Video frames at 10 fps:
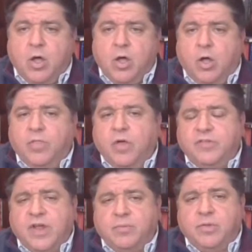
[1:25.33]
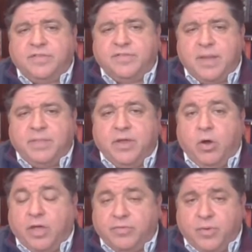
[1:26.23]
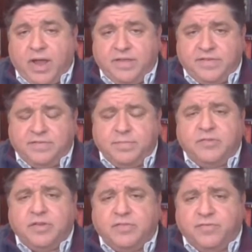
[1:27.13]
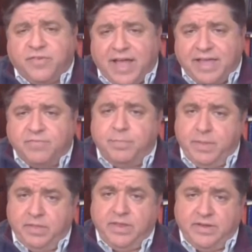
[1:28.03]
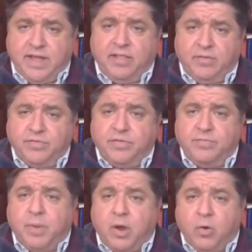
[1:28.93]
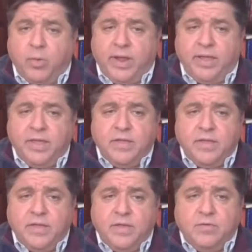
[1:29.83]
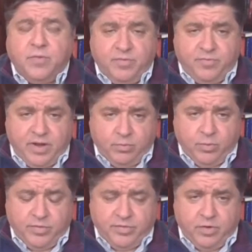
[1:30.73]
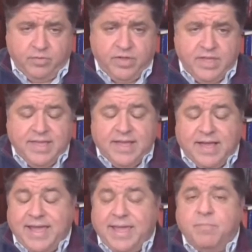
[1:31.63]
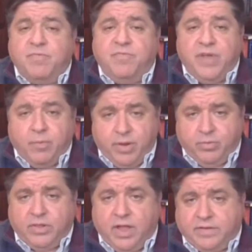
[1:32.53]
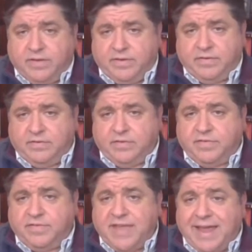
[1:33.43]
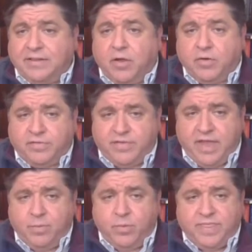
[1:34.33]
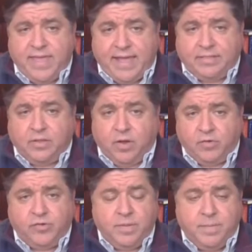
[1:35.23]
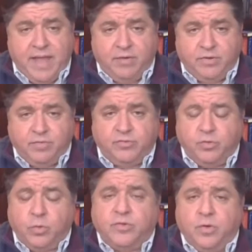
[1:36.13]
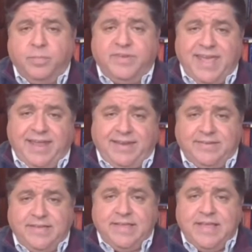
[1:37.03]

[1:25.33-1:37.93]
Although the General Assembly authorized as much as $5 billion of borrowing from the Federal Reserve, I am very reluctant to saddle our state with that large an amount of short-term debt.